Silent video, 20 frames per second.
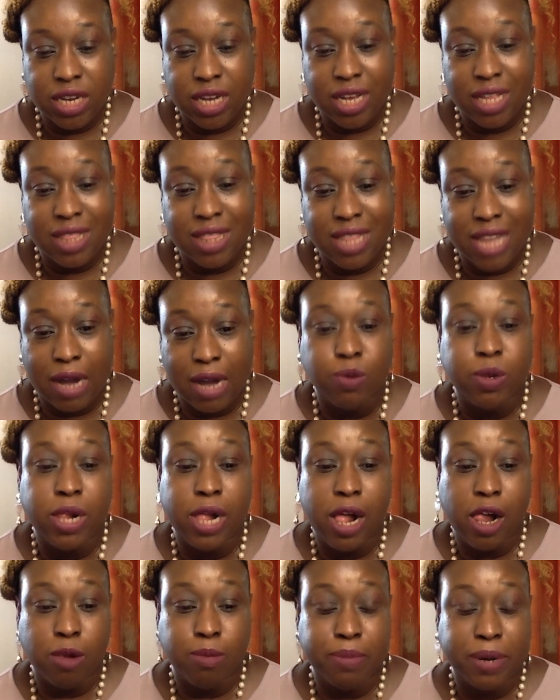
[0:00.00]
and that will
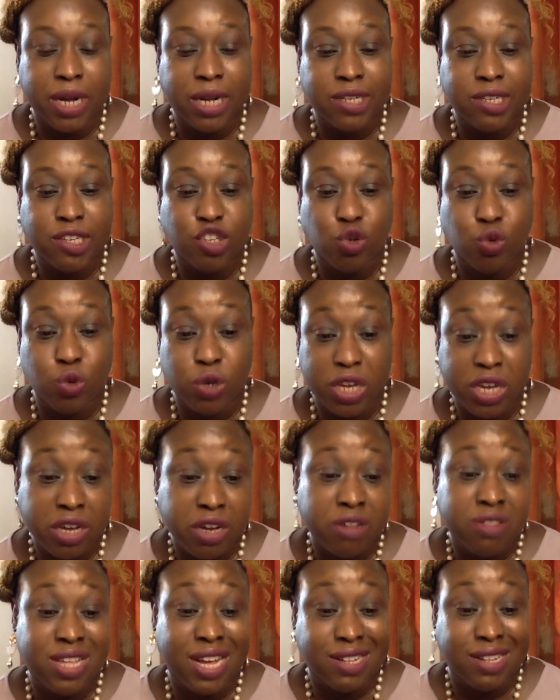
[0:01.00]
help us to
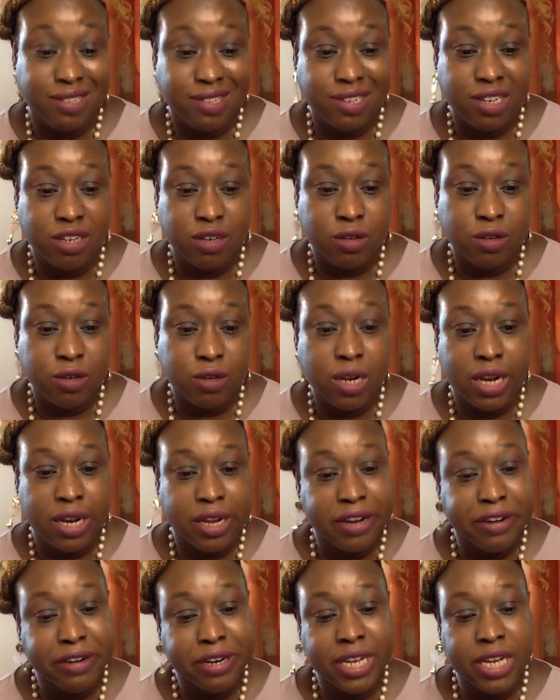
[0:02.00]
hear that signal
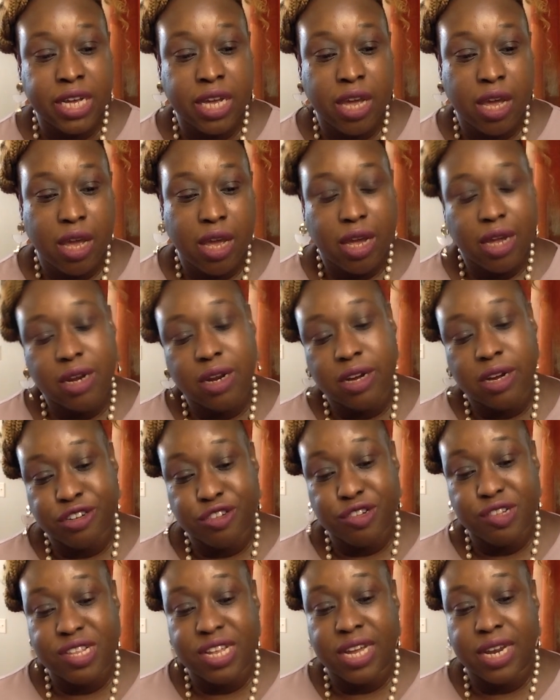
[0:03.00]
clearly and
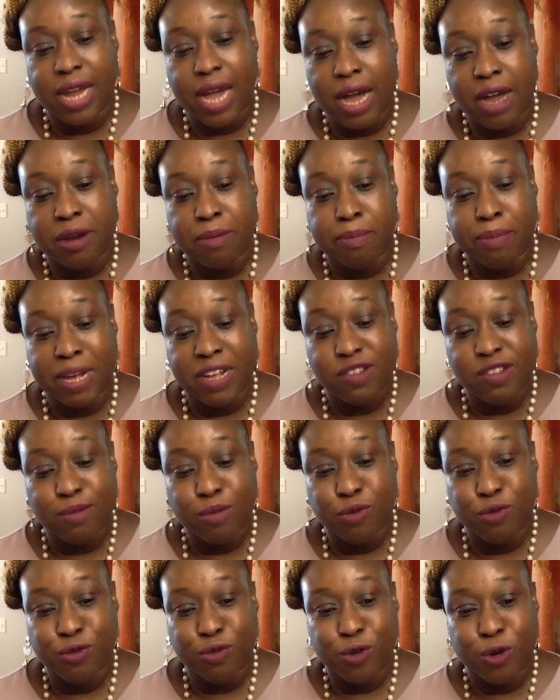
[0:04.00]
understand how to best
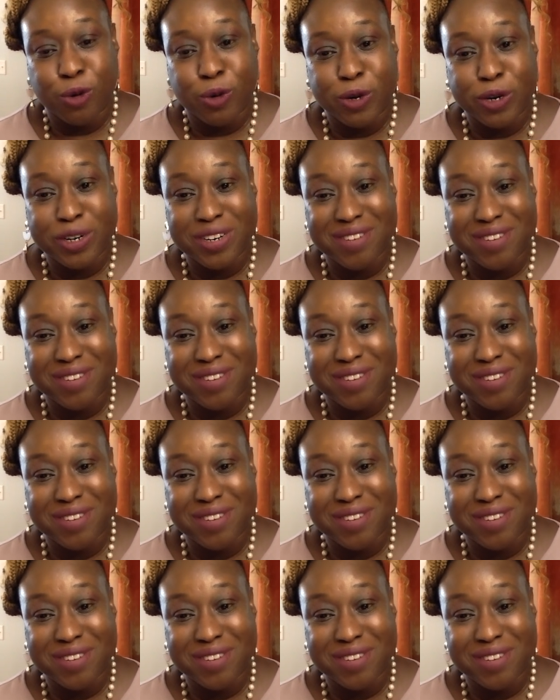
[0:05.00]
move forward.